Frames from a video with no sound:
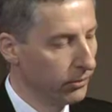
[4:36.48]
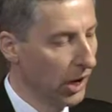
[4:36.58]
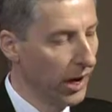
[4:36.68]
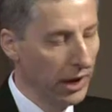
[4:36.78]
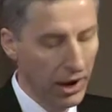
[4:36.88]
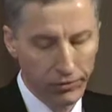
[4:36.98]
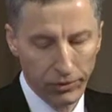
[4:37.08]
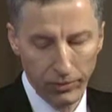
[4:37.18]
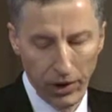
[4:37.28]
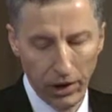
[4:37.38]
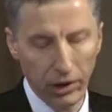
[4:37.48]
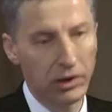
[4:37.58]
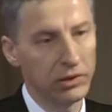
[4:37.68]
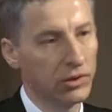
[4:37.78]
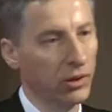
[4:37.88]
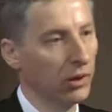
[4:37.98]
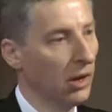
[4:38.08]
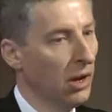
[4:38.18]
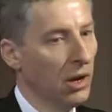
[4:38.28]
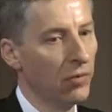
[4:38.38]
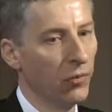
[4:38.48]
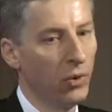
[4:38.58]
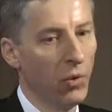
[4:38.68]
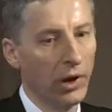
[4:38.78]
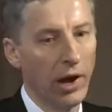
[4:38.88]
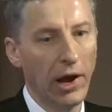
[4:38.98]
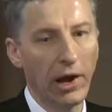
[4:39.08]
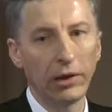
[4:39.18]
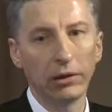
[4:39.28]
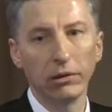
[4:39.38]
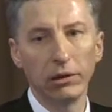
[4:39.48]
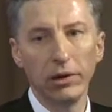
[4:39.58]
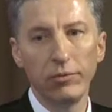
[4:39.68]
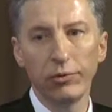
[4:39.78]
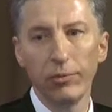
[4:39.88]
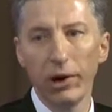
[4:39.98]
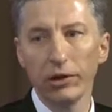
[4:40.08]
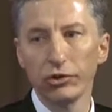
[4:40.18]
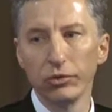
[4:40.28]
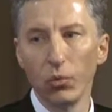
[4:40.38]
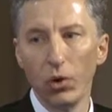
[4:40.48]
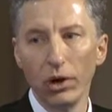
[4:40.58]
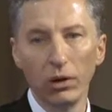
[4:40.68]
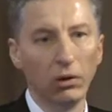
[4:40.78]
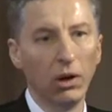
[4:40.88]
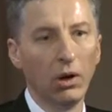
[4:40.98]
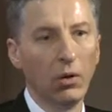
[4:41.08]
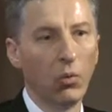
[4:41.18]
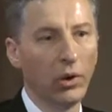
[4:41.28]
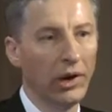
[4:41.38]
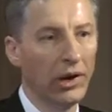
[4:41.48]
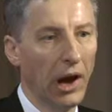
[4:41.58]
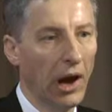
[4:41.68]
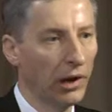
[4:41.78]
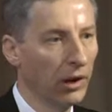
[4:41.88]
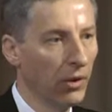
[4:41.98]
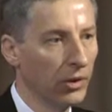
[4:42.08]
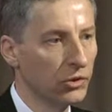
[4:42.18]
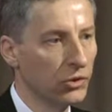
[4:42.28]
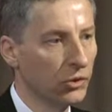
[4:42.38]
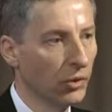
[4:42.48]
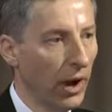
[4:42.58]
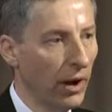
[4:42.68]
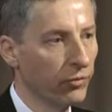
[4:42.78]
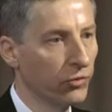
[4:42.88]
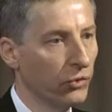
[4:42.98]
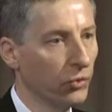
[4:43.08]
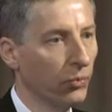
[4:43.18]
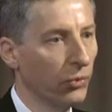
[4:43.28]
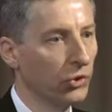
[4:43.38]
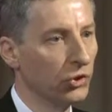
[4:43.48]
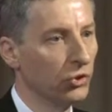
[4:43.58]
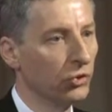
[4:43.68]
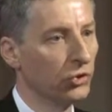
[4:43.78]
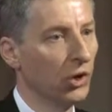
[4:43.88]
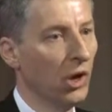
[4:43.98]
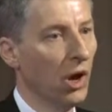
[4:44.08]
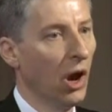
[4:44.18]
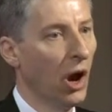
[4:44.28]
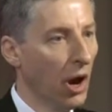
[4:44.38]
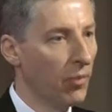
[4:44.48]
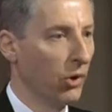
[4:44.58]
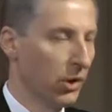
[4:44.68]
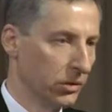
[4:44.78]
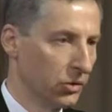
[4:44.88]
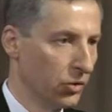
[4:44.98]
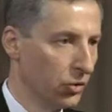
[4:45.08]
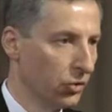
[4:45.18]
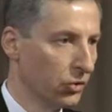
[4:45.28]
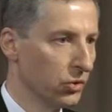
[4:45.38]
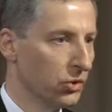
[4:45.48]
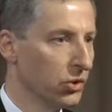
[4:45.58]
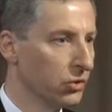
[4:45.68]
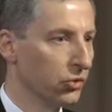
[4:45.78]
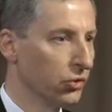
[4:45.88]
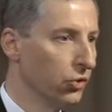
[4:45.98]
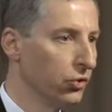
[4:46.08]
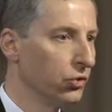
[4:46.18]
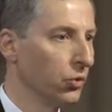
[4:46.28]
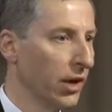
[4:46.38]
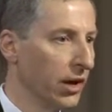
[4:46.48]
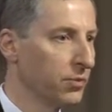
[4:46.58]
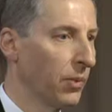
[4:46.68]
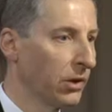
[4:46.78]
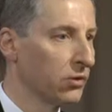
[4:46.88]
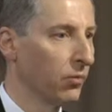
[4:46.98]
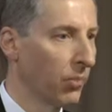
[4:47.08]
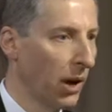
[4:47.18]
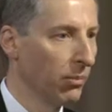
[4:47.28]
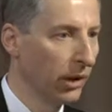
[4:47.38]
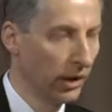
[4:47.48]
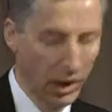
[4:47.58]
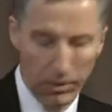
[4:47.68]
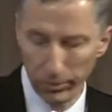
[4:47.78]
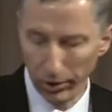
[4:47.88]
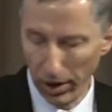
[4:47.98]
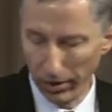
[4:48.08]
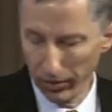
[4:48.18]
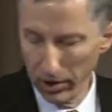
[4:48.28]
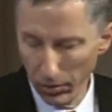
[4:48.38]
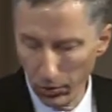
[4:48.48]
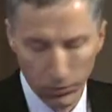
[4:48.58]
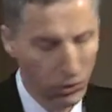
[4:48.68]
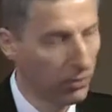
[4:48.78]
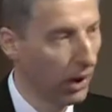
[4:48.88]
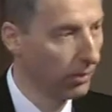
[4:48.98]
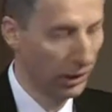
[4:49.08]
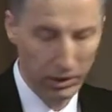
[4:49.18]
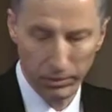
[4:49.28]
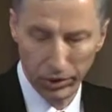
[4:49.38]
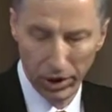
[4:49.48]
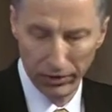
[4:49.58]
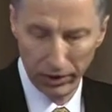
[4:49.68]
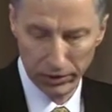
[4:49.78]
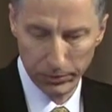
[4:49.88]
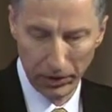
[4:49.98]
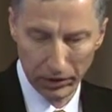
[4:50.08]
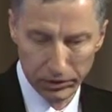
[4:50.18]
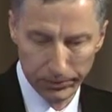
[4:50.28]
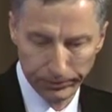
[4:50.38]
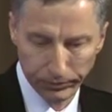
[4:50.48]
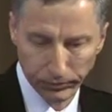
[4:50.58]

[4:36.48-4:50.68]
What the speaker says: takeout from that is that if we want to handle information well, we are going to have to produce hybrid institutions with aspects of public and private, with public and private aspects.